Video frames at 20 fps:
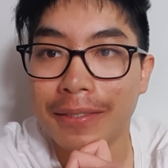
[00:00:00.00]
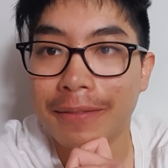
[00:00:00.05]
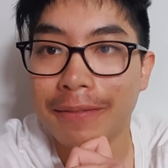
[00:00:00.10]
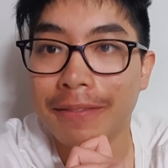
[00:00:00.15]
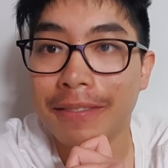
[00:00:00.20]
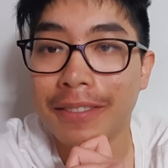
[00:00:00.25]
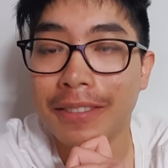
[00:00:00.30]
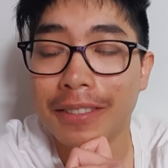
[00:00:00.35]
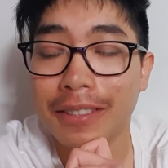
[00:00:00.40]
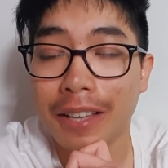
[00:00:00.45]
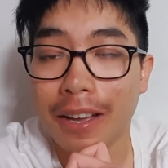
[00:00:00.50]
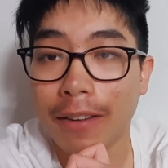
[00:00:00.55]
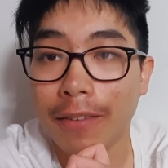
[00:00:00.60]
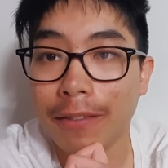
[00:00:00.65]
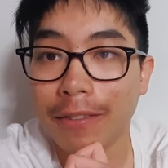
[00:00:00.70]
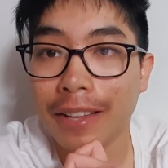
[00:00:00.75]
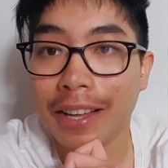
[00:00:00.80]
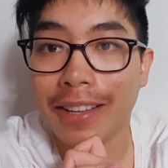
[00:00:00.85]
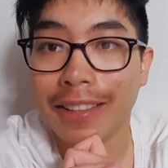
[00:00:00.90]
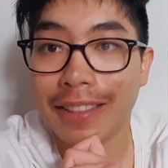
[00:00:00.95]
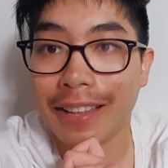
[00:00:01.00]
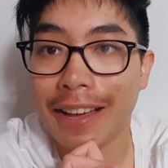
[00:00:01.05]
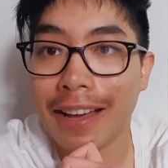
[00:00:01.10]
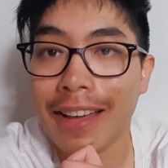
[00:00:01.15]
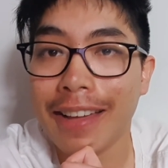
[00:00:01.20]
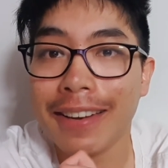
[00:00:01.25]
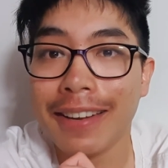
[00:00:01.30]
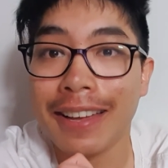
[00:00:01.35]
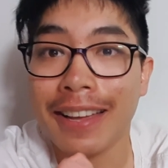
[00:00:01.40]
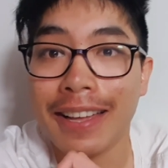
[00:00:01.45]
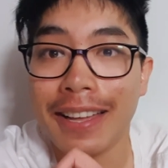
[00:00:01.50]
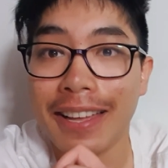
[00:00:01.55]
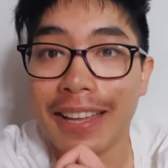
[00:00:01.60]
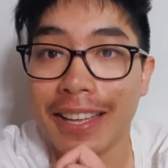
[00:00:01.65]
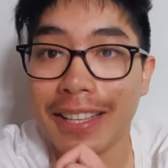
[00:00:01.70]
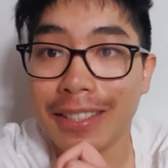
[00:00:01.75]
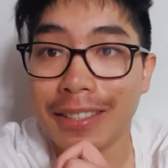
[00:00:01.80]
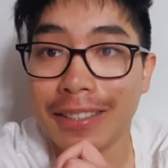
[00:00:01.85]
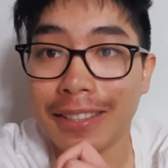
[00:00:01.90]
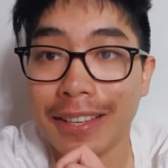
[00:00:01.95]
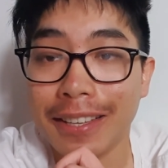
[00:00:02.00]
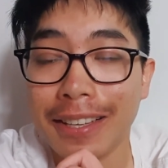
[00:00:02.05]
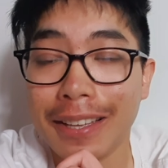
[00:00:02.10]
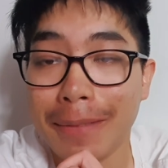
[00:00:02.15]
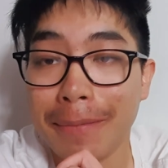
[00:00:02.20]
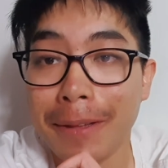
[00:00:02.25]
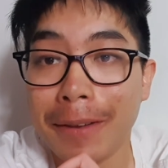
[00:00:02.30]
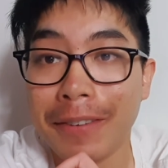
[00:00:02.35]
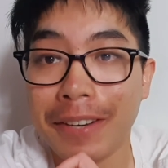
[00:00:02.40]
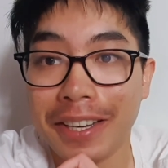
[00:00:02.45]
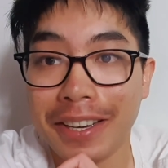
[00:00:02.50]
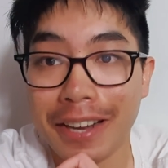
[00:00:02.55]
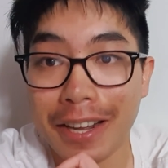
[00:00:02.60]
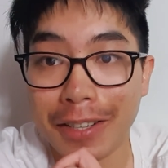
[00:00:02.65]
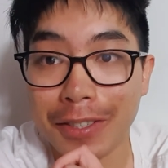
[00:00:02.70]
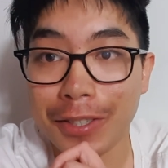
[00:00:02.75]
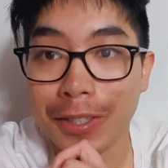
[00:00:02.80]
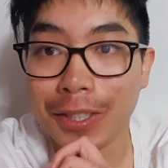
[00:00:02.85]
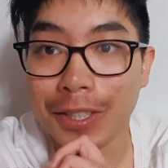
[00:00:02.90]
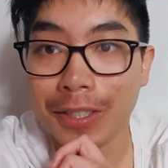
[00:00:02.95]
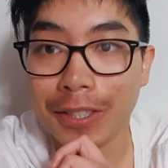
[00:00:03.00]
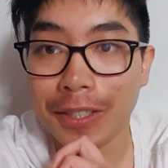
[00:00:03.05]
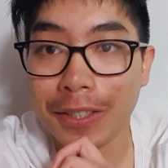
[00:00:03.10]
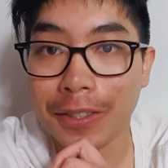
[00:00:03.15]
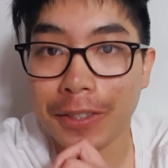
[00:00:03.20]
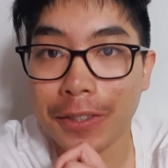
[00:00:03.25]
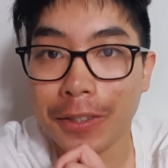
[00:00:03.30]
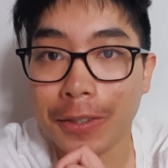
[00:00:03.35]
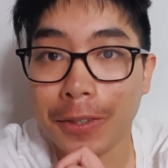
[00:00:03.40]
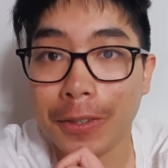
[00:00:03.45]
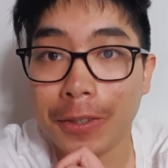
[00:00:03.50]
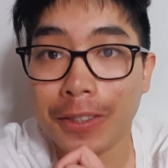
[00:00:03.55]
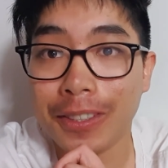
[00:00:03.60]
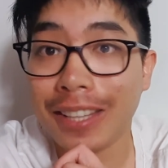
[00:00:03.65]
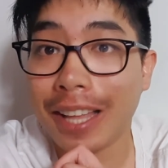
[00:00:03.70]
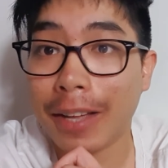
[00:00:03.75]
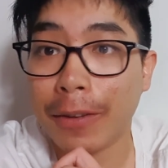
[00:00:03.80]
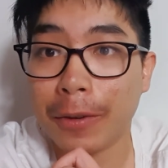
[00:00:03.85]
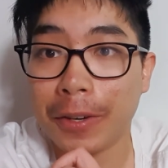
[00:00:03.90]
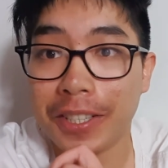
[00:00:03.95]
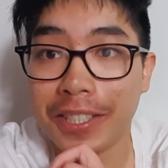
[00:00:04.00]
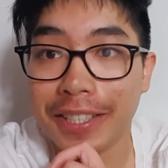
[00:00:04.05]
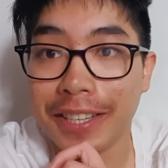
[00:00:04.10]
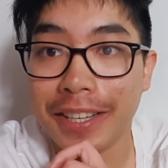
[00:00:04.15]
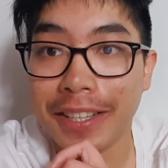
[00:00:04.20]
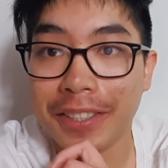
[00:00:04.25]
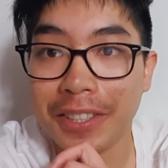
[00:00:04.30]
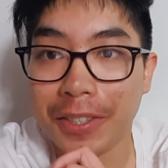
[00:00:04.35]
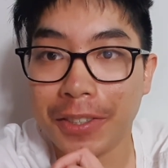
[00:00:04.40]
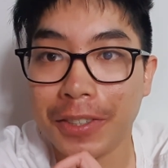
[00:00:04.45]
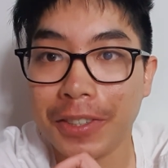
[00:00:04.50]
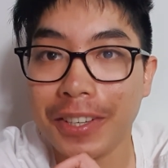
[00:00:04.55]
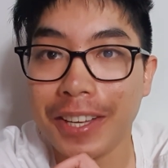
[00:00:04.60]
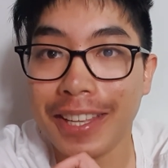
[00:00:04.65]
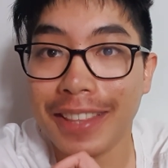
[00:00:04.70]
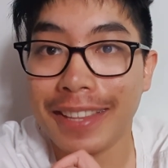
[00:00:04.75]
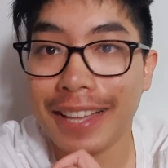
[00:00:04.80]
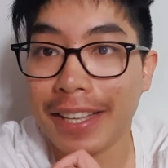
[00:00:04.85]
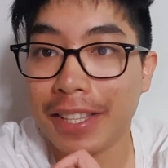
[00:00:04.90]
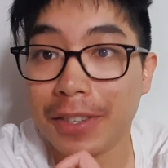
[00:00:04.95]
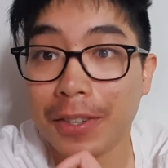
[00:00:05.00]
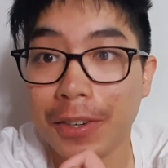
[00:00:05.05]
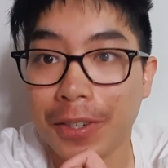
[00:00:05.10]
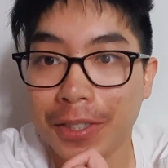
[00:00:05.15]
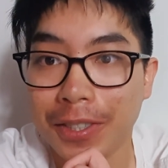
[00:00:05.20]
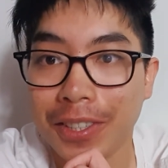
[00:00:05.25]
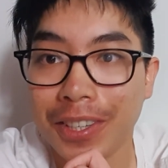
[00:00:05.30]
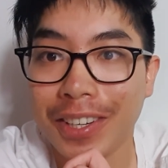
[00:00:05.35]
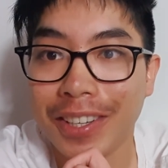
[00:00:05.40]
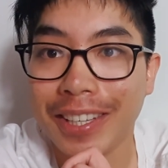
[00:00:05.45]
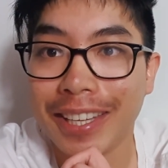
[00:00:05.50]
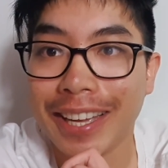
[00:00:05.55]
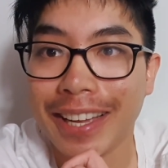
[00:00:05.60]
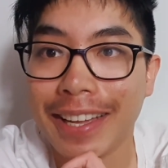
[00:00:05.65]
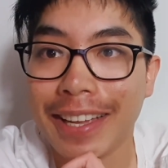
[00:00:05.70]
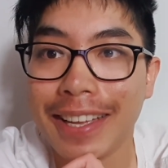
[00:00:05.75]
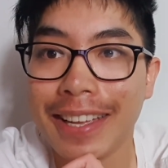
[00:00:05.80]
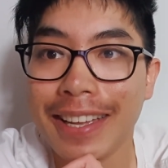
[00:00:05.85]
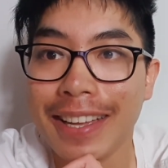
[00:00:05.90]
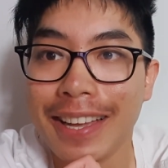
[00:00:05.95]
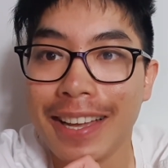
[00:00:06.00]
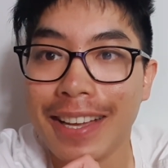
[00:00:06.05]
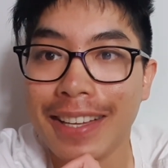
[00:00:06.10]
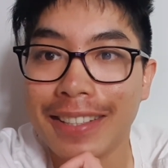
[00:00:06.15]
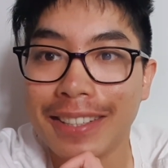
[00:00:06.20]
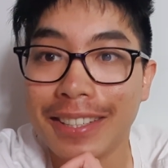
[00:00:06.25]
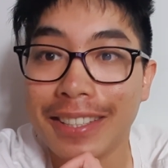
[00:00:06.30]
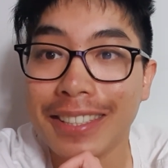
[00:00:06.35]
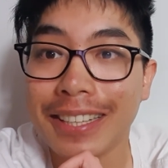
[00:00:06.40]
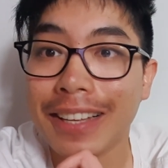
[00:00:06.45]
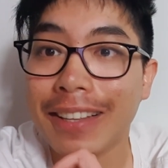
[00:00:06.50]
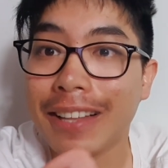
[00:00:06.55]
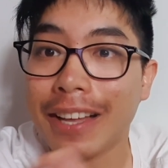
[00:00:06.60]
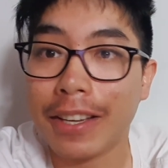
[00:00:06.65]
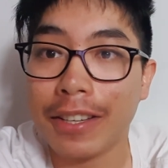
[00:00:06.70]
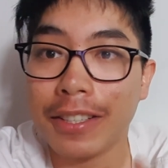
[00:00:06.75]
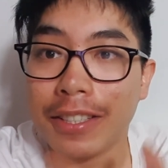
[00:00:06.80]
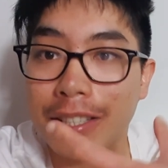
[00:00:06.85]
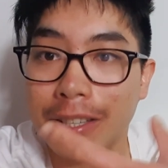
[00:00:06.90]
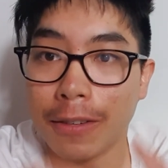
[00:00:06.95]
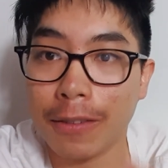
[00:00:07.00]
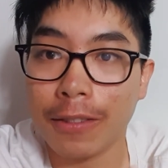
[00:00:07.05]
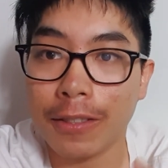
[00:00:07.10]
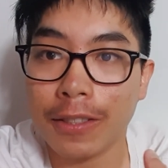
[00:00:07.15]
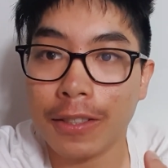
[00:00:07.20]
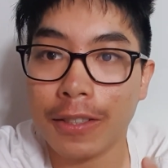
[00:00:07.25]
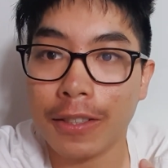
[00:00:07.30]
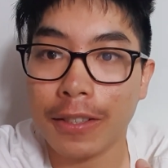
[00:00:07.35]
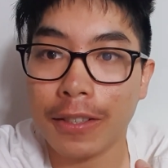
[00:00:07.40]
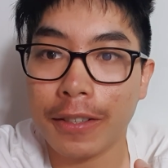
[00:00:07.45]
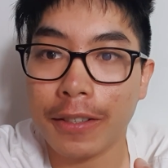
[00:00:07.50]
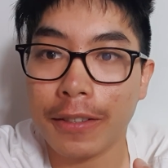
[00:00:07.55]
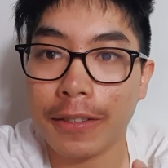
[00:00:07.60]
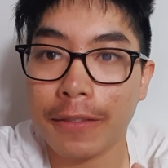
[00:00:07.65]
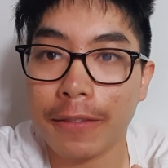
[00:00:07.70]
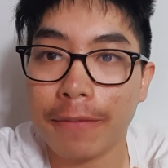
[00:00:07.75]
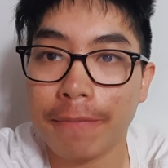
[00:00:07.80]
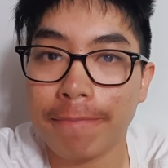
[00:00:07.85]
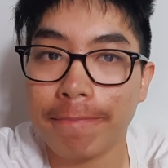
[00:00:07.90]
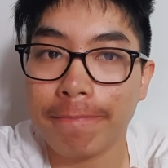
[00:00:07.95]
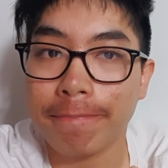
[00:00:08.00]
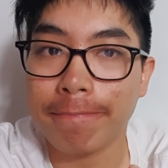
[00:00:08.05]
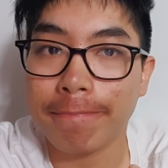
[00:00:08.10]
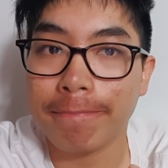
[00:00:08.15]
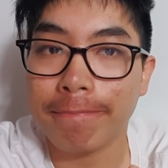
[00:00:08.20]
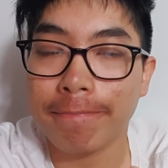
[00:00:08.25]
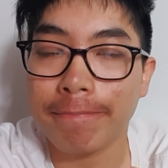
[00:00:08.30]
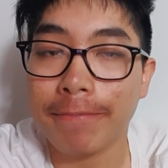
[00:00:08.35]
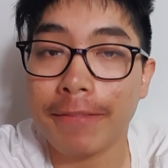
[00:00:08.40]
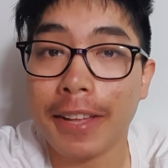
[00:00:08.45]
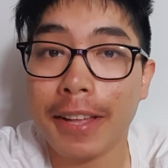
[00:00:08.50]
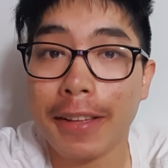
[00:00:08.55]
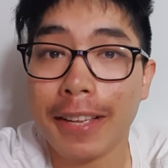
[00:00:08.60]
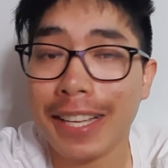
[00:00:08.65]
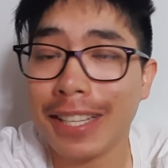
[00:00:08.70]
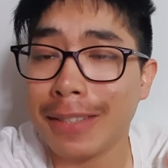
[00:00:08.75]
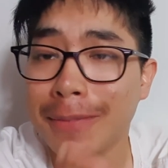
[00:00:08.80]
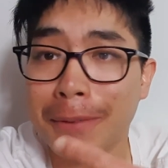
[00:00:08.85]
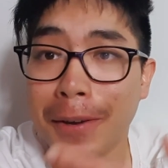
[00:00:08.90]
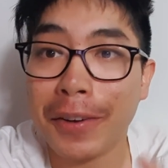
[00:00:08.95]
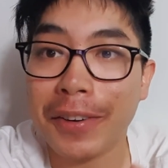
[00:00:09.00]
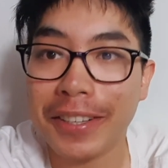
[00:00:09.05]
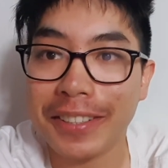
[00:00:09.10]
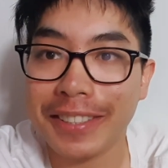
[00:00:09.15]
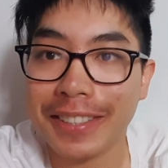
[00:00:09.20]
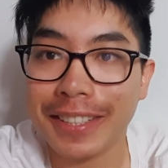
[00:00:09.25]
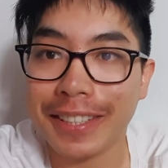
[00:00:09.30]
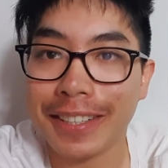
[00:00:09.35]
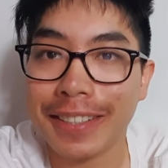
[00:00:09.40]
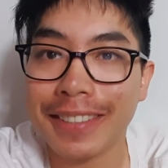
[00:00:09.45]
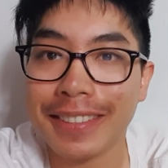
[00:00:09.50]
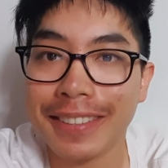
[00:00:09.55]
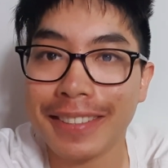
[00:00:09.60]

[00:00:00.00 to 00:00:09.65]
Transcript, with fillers: stuff like that it's it can be very natural to start questioning too, and that's also okay. Just allow yourself to experience it